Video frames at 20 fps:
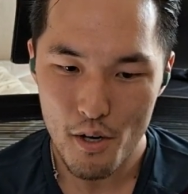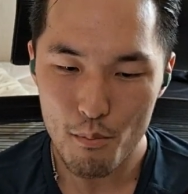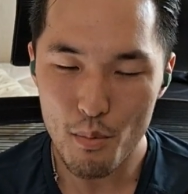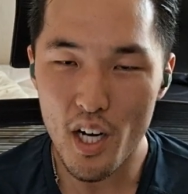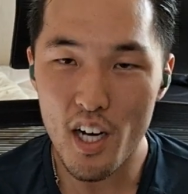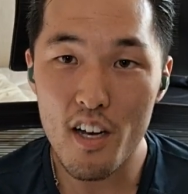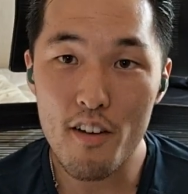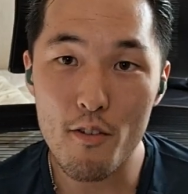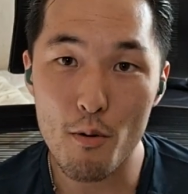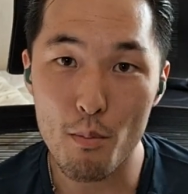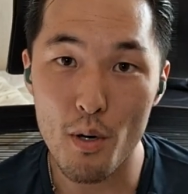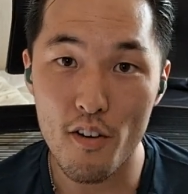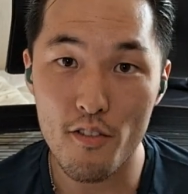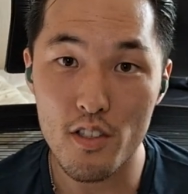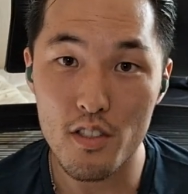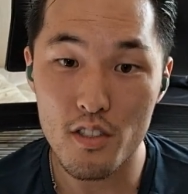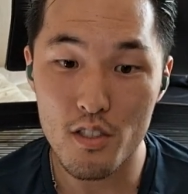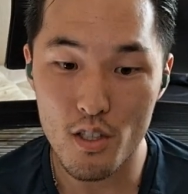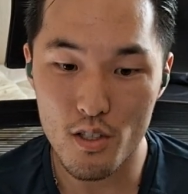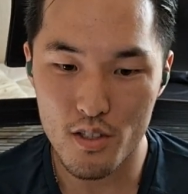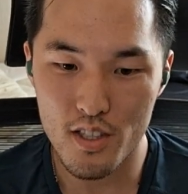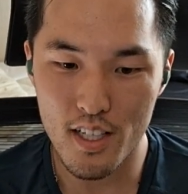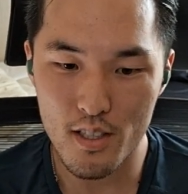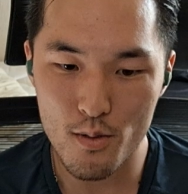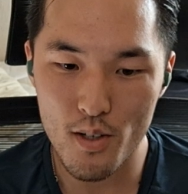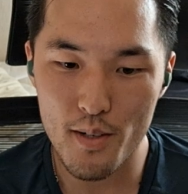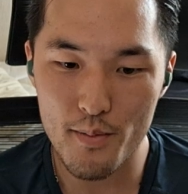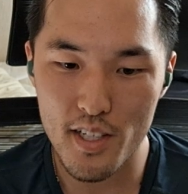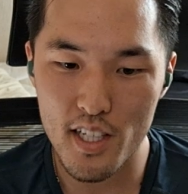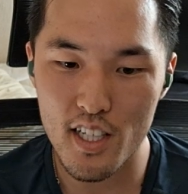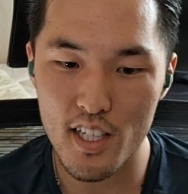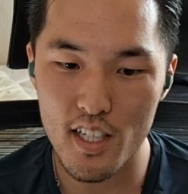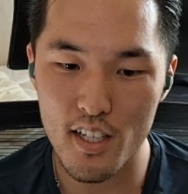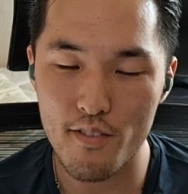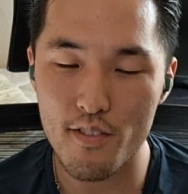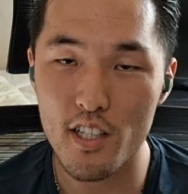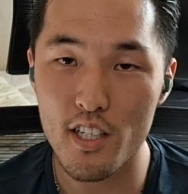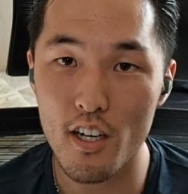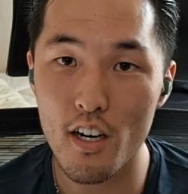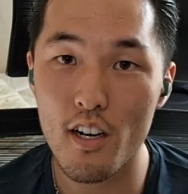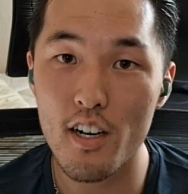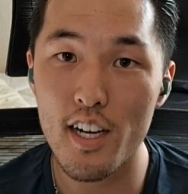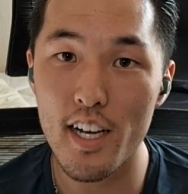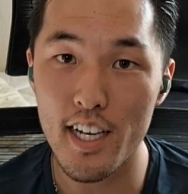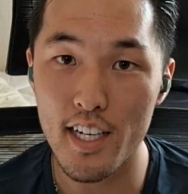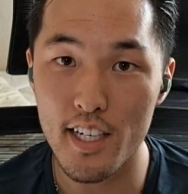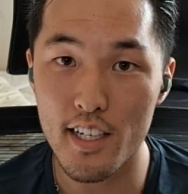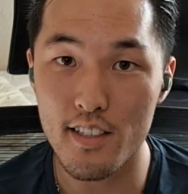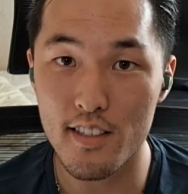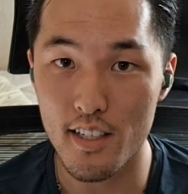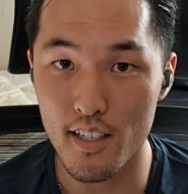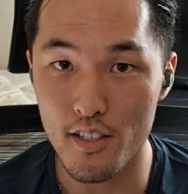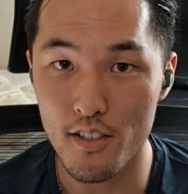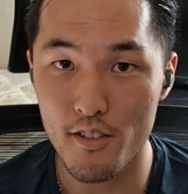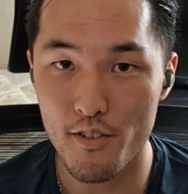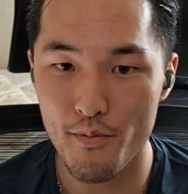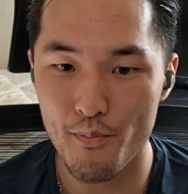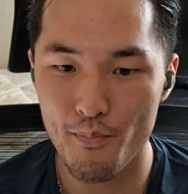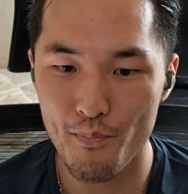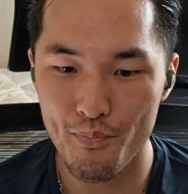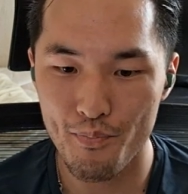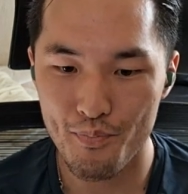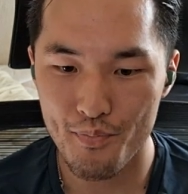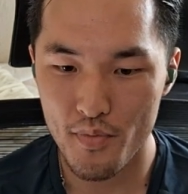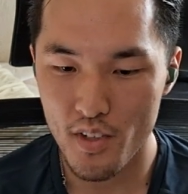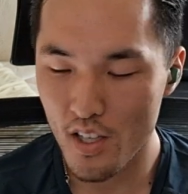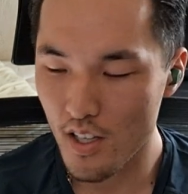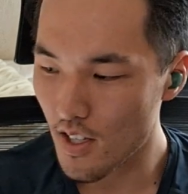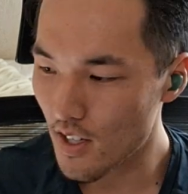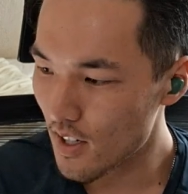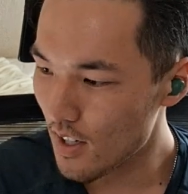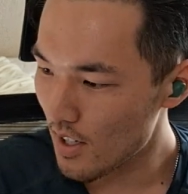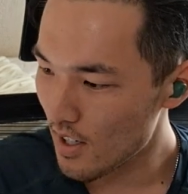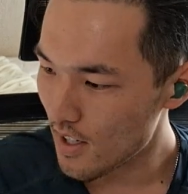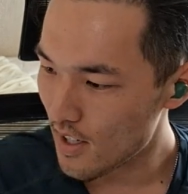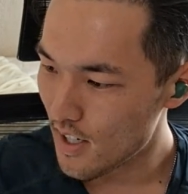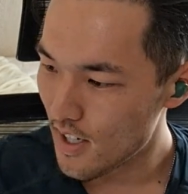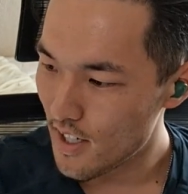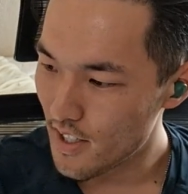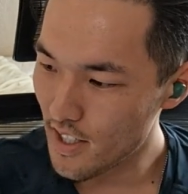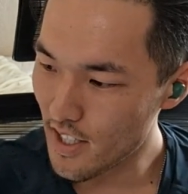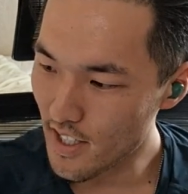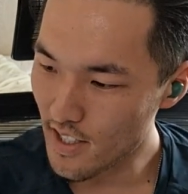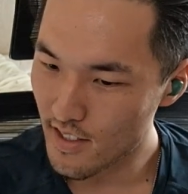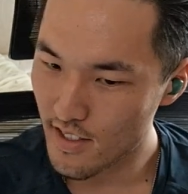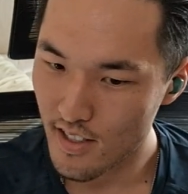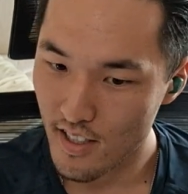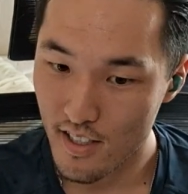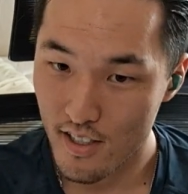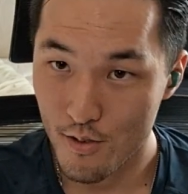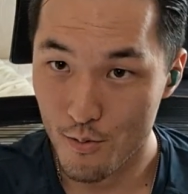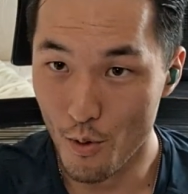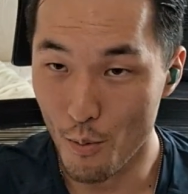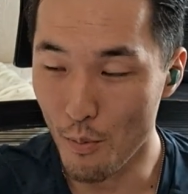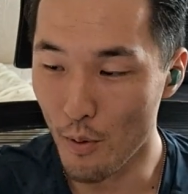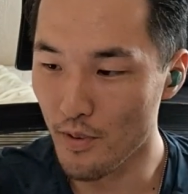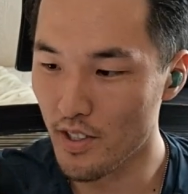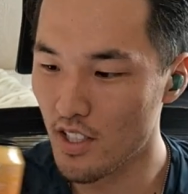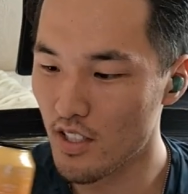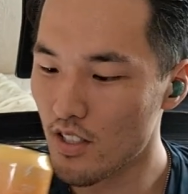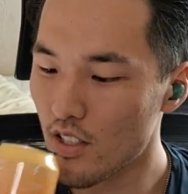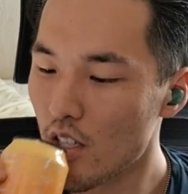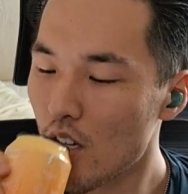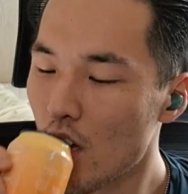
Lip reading: But I have a preference, so that's why I'm going to give Liara 8 out of 10. Next, one moment.